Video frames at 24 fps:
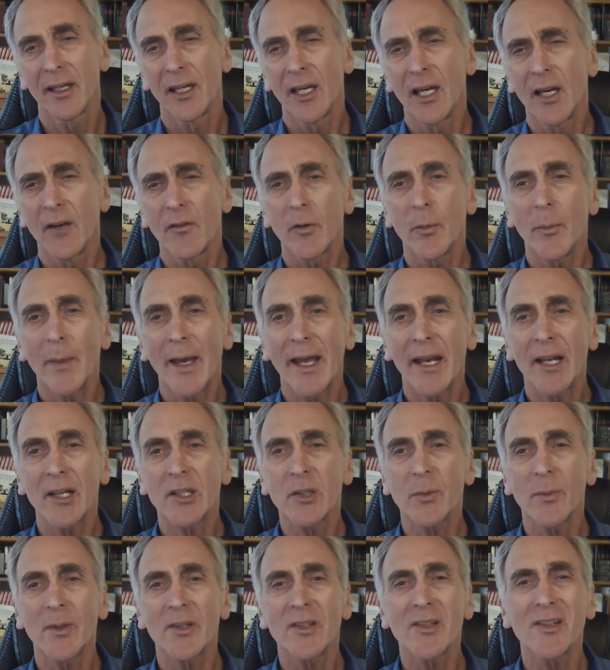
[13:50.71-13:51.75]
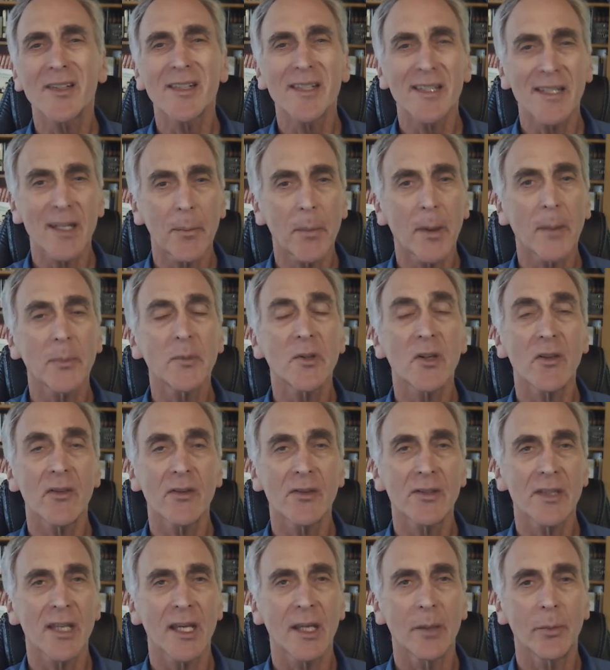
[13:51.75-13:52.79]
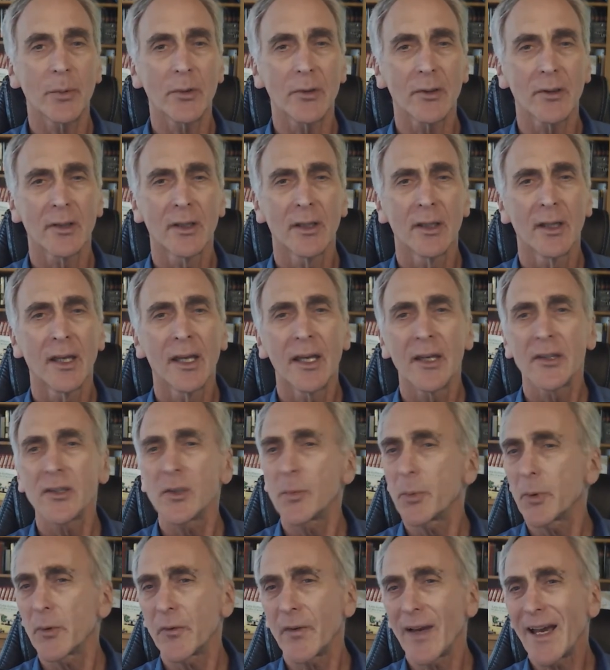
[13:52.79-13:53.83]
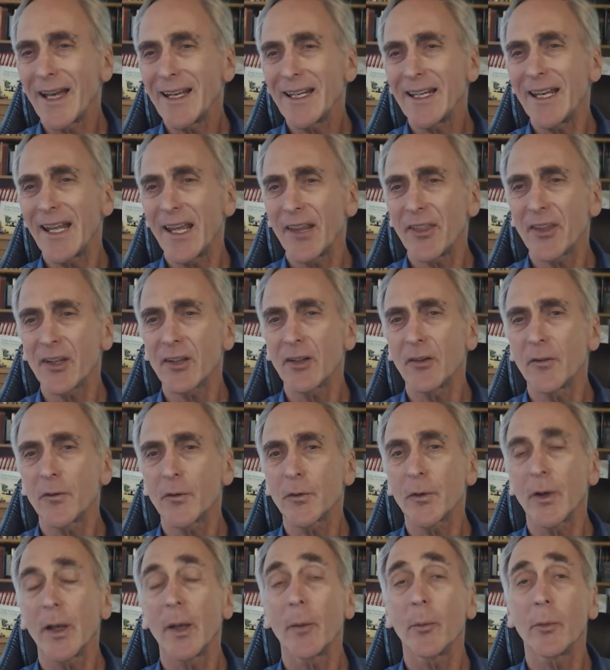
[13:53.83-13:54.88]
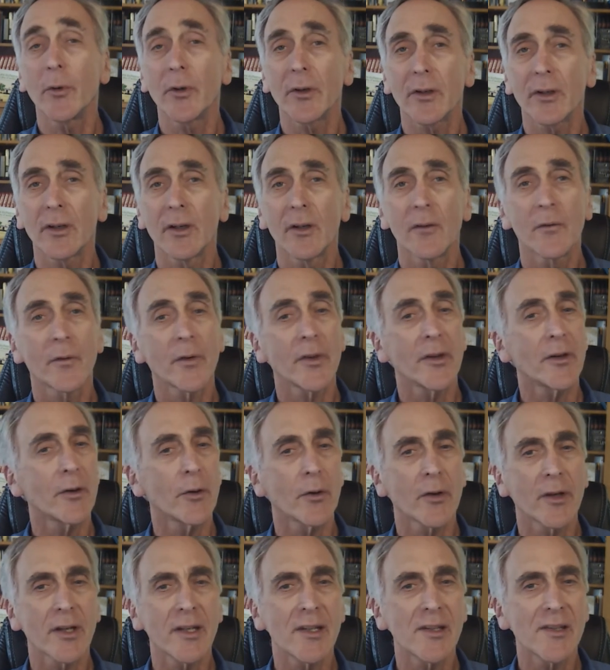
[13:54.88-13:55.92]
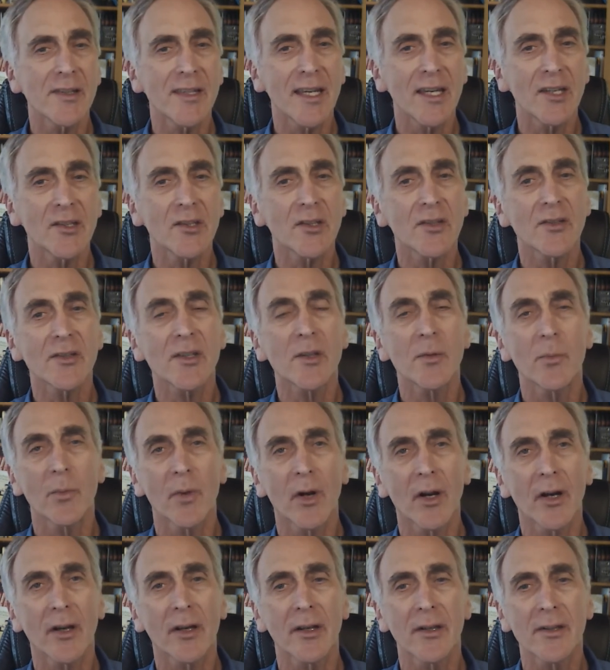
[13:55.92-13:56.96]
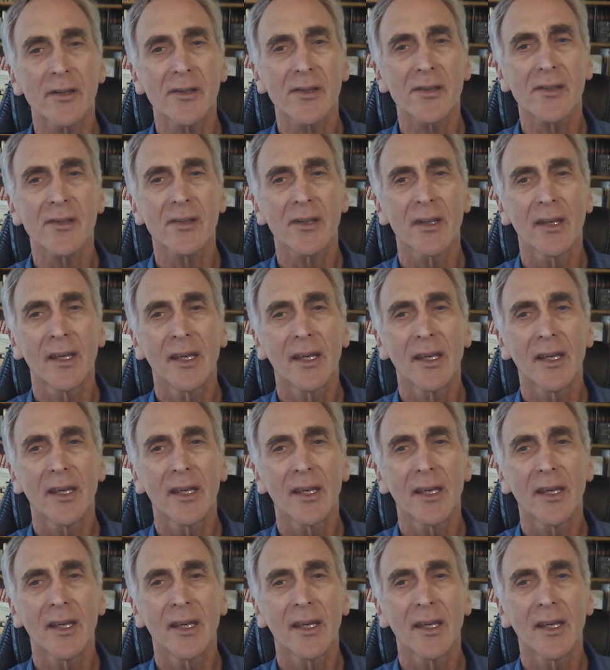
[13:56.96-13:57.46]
for management to step up to the table to provide an ethical framework for their organizations and markets,